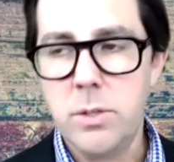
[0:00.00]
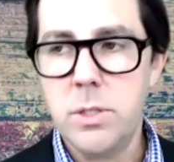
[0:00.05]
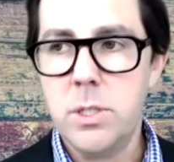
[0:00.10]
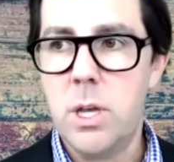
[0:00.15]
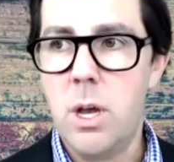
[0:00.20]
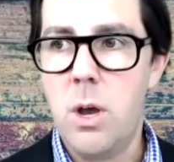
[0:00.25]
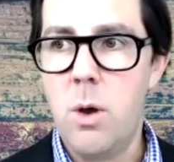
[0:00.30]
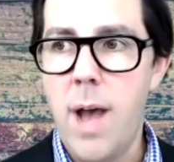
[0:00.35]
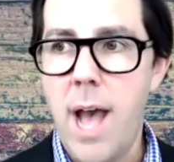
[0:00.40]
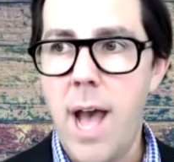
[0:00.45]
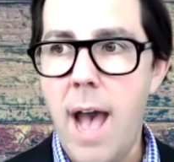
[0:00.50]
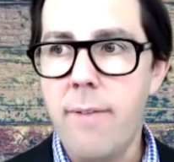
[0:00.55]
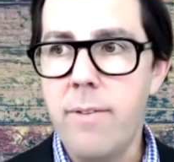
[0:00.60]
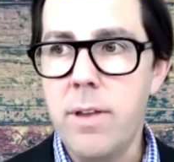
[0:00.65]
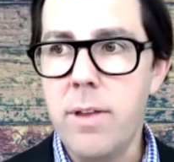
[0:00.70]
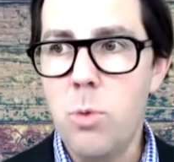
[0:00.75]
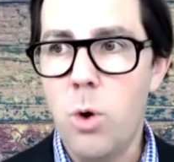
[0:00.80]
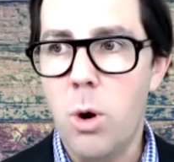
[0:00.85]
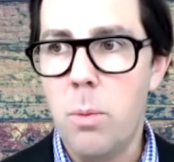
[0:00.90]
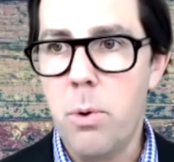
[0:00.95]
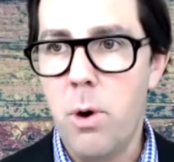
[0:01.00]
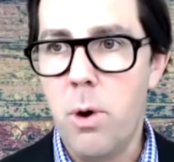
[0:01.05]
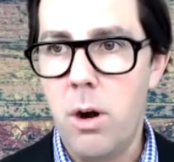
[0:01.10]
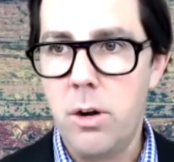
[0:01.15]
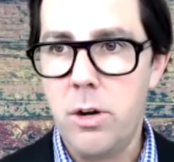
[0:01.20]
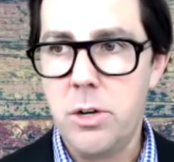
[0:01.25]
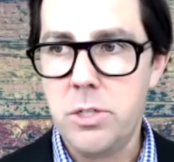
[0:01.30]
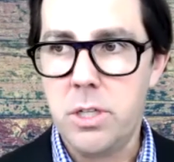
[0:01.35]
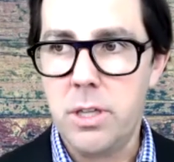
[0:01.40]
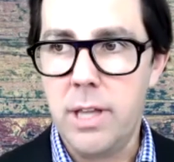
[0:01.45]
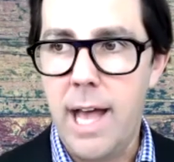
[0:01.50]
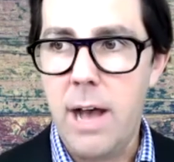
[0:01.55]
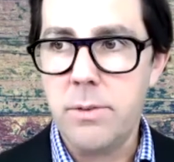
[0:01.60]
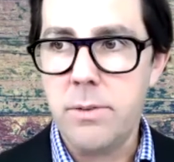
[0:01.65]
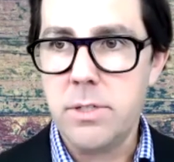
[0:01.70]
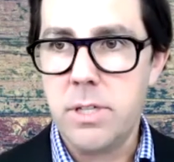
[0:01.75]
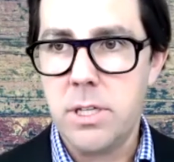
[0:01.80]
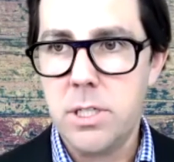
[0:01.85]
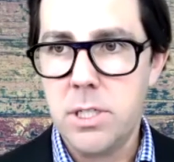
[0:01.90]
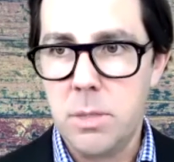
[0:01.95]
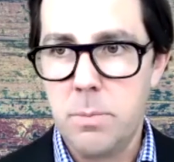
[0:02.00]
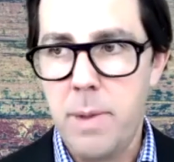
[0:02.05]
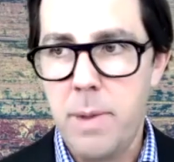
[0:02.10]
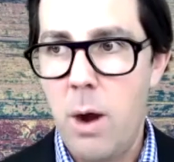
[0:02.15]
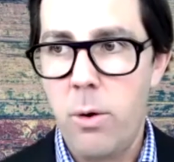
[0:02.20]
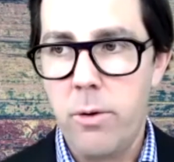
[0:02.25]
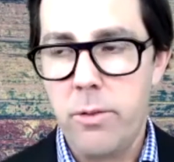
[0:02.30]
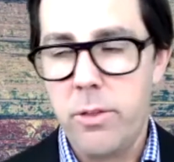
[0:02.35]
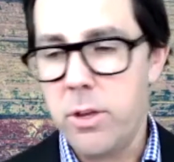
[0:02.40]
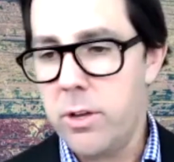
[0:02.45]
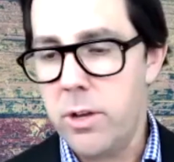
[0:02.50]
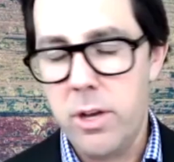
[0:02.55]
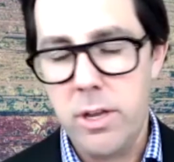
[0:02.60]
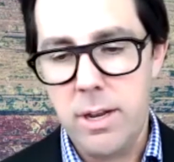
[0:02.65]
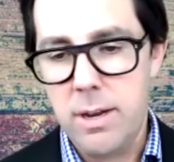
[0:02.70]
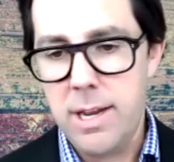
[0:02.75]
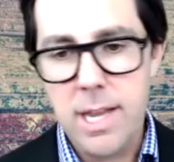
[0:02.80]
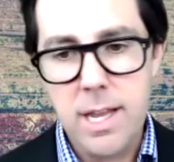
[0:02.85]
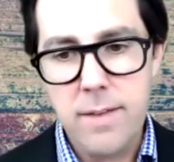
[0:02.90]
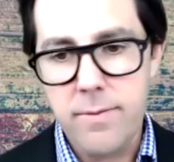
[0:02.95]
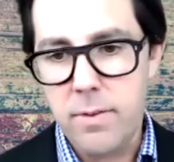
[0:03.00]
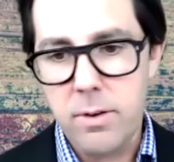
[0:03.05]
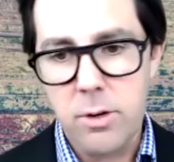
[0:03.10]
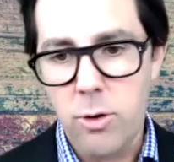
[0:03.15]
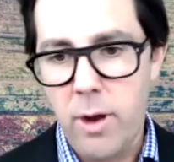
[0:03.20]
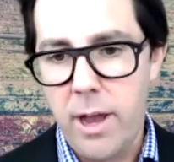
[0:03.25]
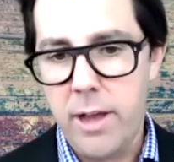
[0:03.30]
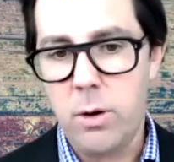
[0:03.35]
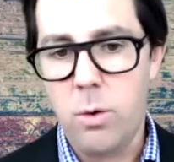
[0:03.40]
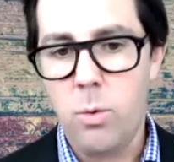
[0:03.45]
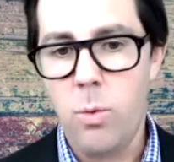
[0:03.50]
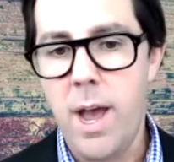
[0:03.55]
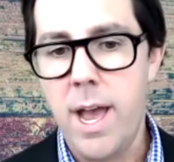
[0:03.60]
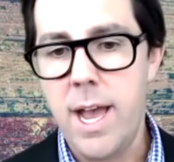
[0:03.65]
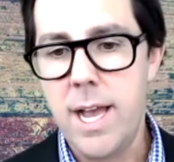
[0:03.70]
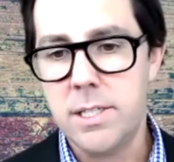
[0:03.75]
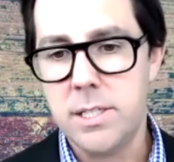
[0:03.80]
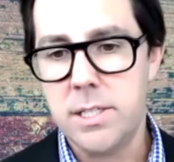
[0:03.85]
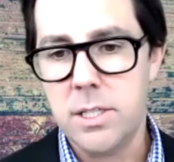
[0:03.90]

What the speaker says: So having more partners allows us to power the good in even greater ways.